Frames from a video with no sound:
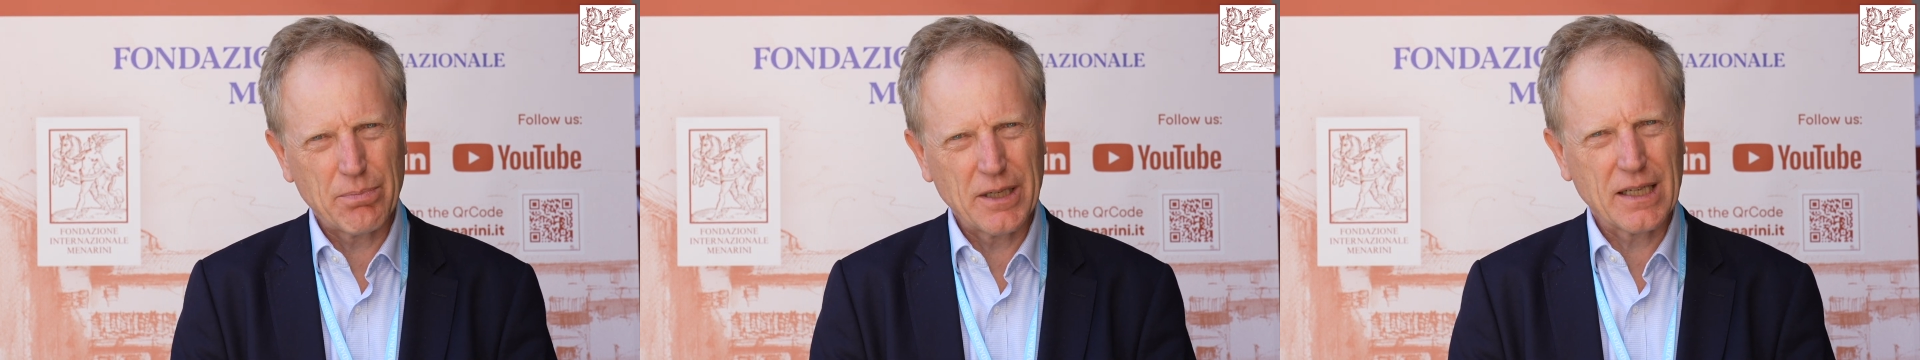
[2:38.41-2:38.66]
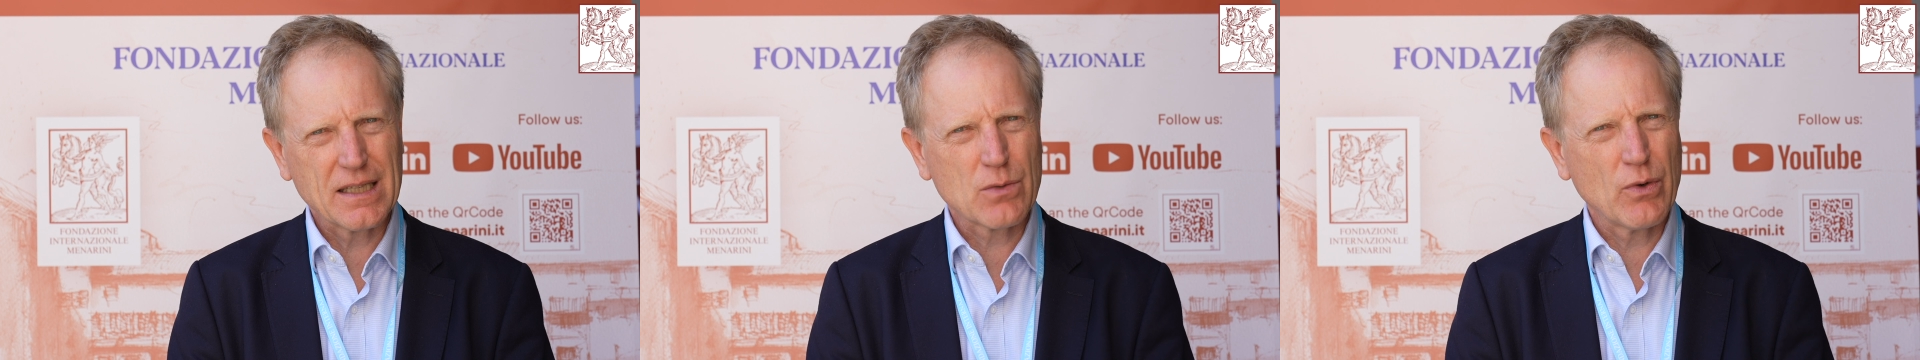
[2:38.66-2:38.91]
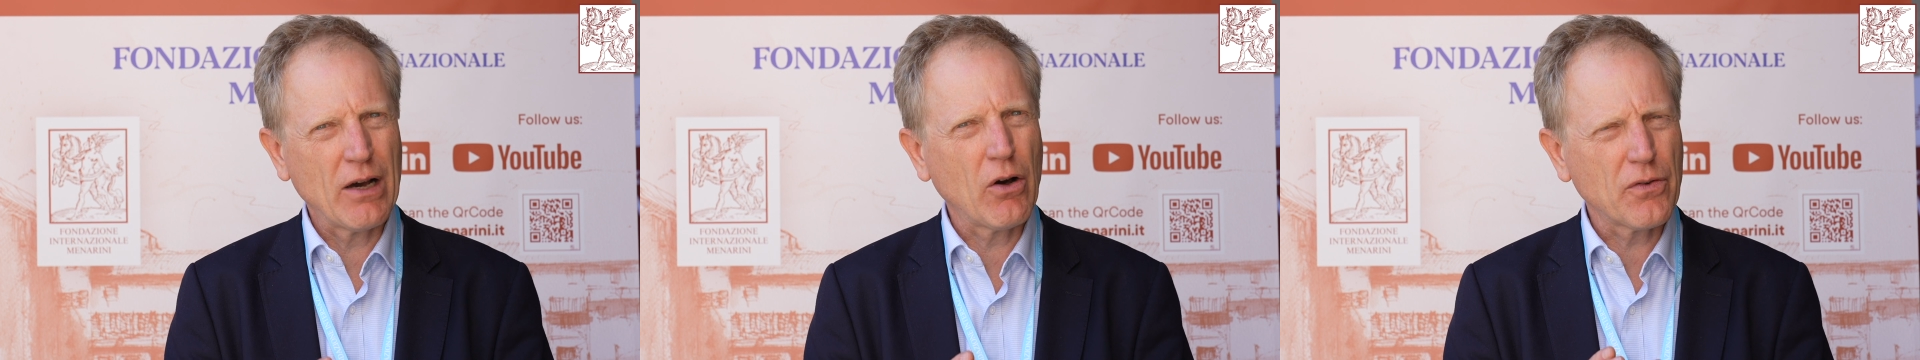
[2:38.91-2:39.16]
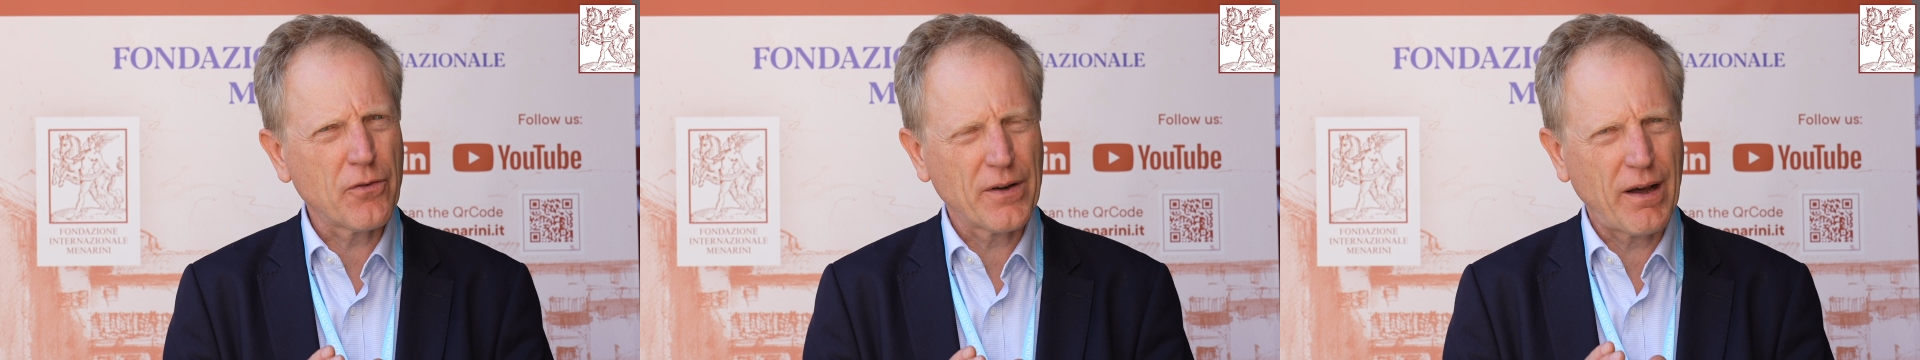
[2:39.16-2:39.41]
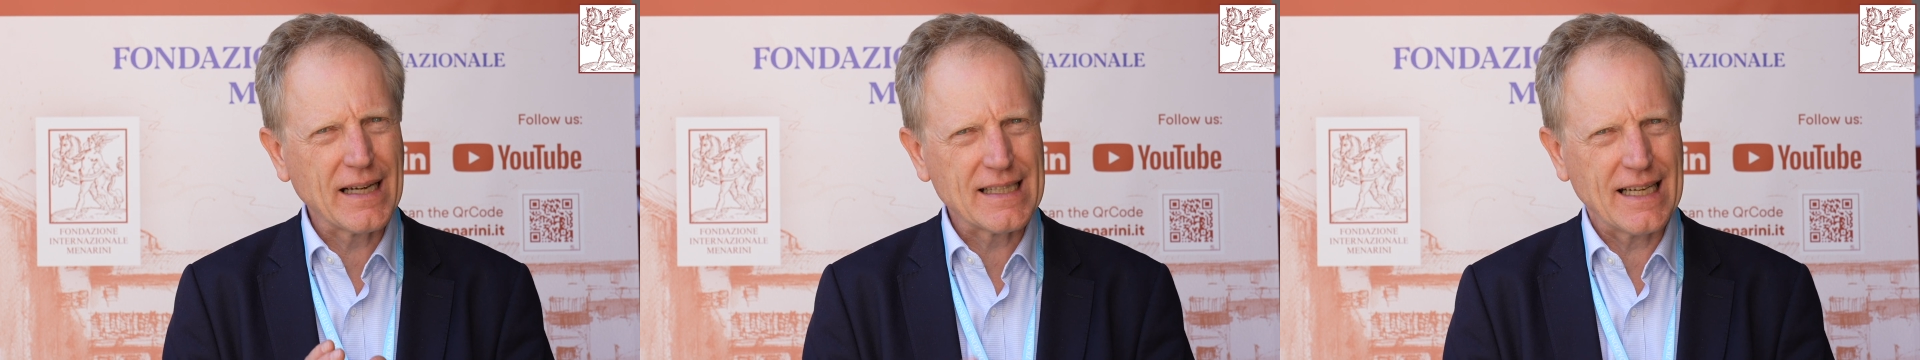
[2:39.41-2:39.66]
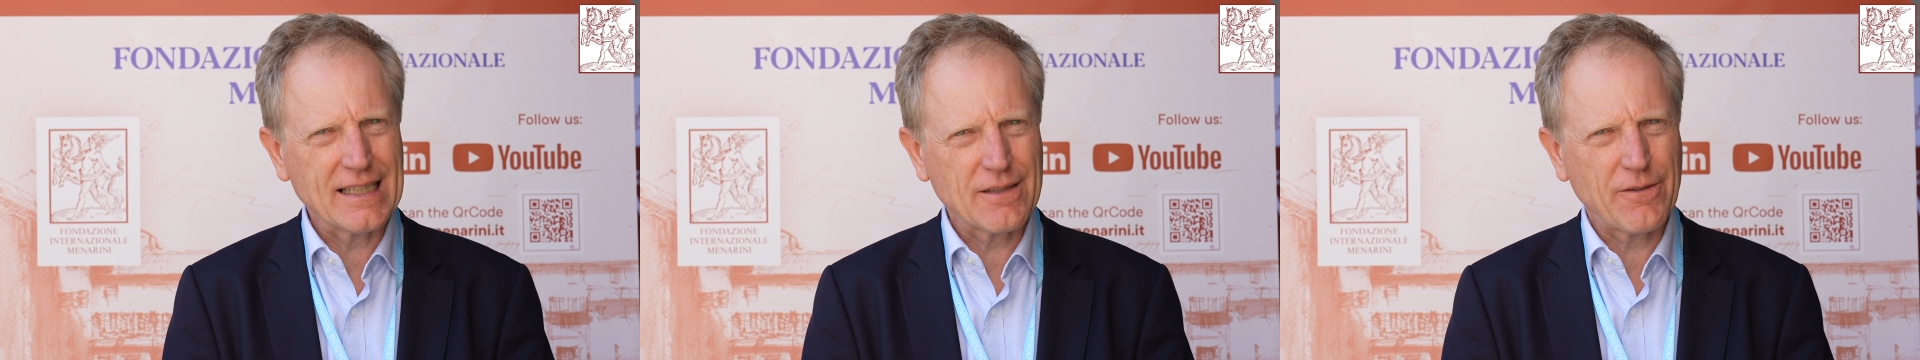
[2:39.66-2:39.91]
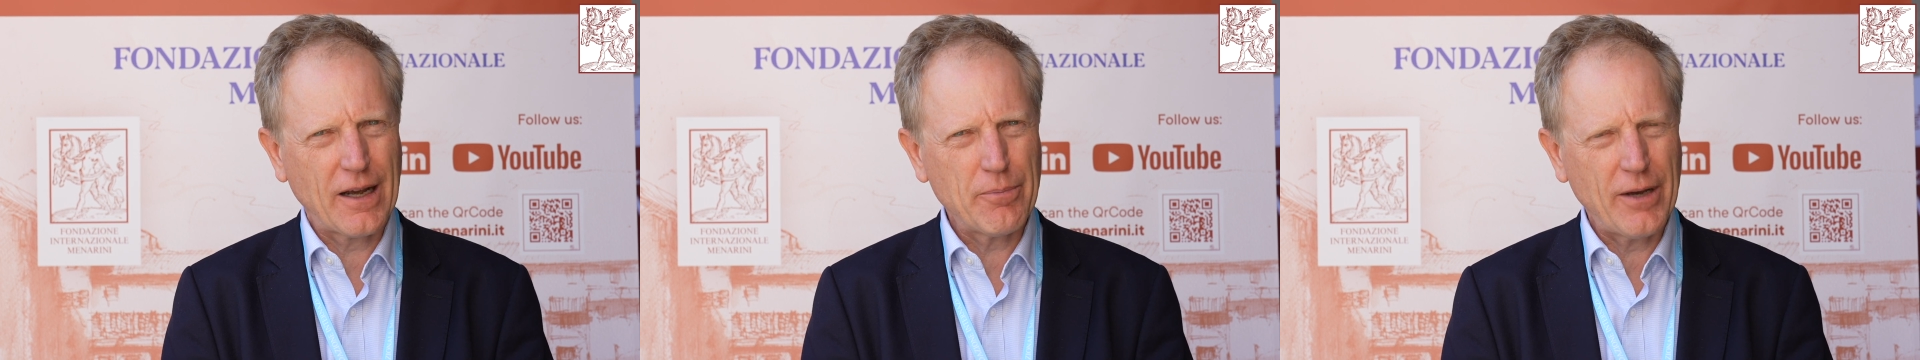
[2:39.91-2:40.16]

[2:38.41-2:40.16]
because we often identify